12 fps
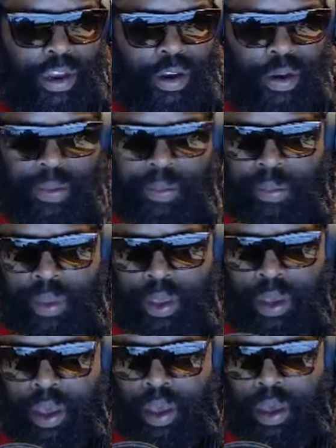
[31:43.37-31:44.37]
here.
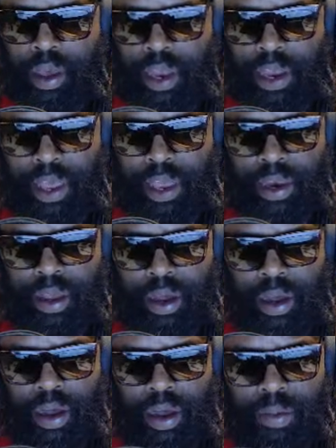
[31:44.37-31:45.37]
And then
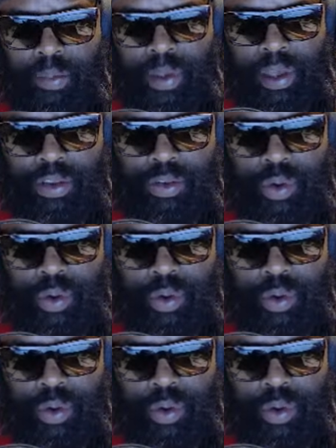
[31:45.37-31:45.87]
in